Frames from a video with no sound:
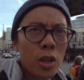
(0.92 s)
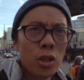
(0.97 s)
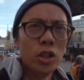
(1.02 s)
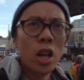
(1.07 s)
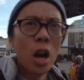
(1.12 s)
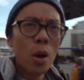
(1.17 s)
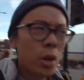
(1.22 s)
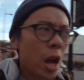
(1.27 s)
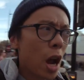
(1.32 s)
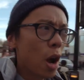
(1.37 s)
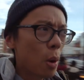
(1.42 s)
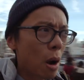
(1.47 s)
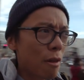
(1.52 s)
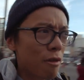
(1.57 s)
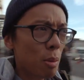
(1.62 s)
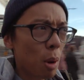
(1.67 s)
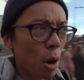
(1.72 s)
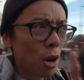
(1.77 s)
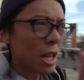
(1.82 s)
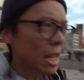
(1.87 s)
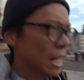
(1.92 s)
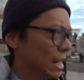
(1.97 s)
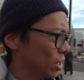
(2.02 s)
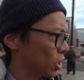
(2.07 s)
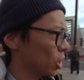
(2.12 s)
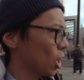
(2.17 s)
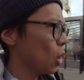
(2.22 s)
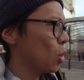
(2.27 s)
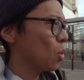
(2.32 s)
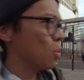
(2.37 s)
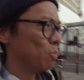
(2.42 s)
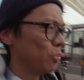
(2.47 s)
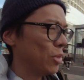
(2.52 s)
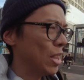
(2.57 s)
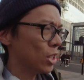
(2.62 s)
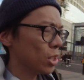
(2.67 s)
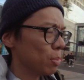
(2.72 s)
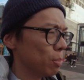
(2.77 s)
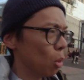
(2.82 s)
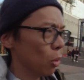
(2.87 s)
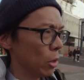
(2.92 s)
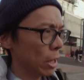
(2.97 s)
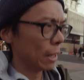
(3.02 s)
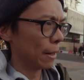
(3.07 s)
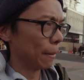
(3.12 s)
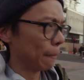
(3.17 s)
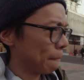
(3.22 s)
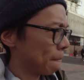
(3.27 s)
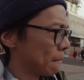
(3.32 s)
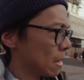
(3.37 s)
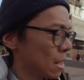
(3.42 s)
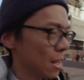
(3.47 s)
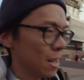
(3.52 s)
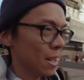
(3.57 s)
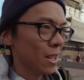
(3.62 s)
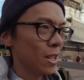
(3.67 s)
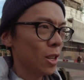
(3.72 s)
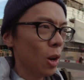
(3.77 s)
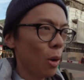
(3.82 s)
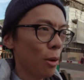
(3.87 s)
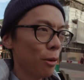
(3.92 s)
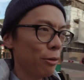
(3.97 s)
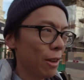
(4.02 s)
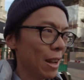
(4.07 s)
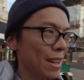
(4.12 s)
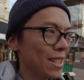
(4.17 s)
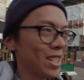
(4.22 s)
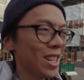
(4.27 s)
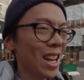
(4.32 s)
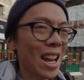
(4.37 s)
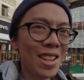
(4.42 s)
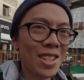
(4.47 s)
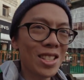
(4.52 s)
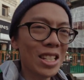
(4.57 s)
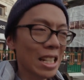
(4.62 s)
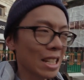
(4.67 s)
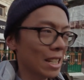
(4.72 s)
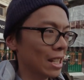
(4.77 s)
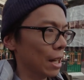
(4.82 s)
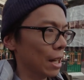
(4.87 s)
Yo, yo, everybody. So this morning, got a fantastic